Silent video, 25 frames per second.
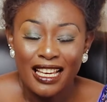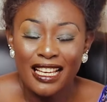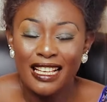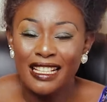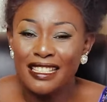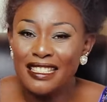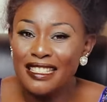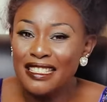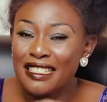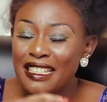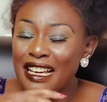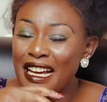
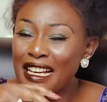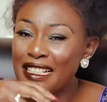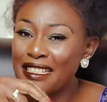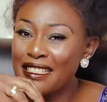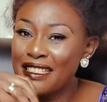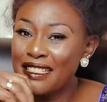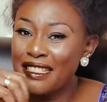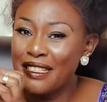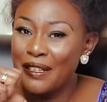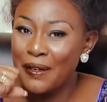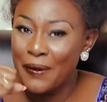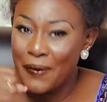is
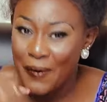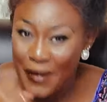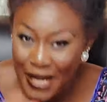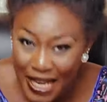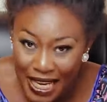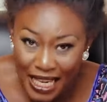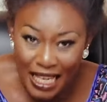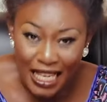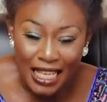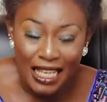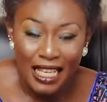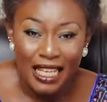just
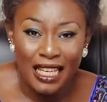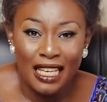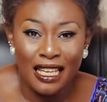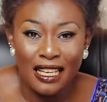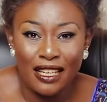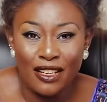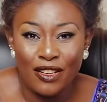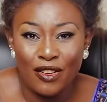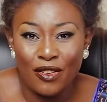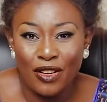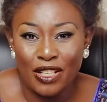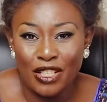ringing
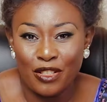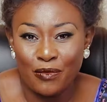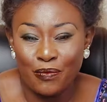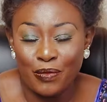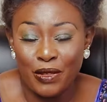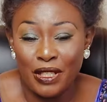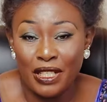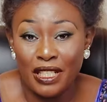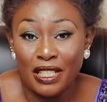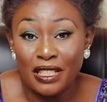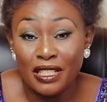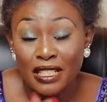in your
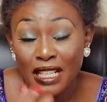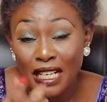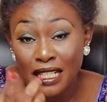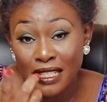spirit.